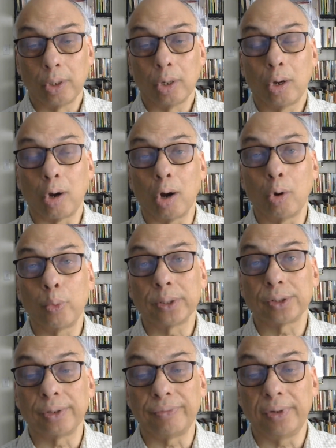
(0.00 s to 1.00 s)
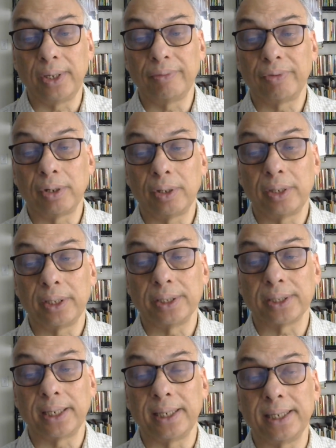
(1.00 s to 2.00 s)
Conquest of evil
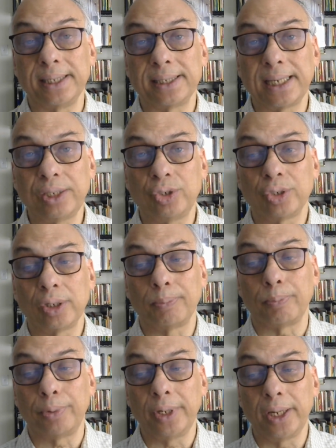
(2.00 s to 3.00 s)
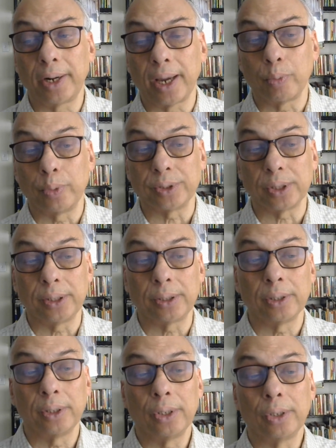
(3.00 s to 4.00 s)
is an essential
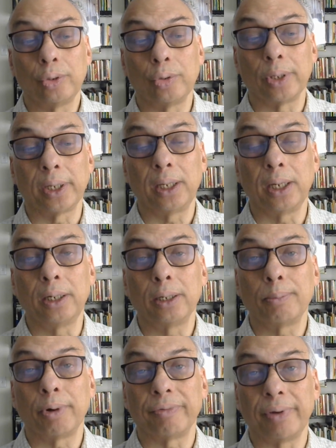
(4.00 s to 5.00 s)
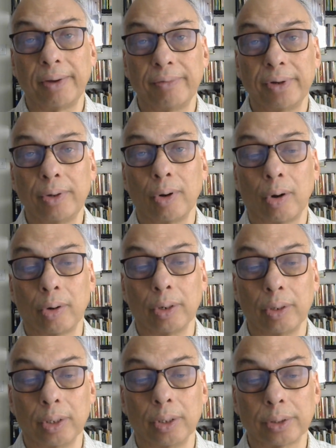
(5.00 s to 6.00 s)
prerequisite to the kingdom of heaven on
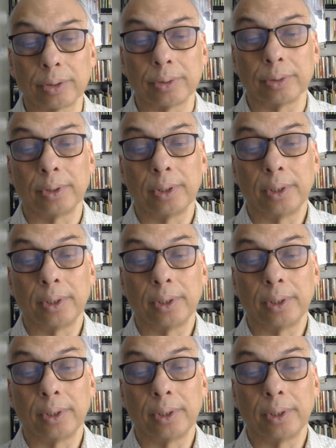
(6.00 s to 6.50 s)
earth.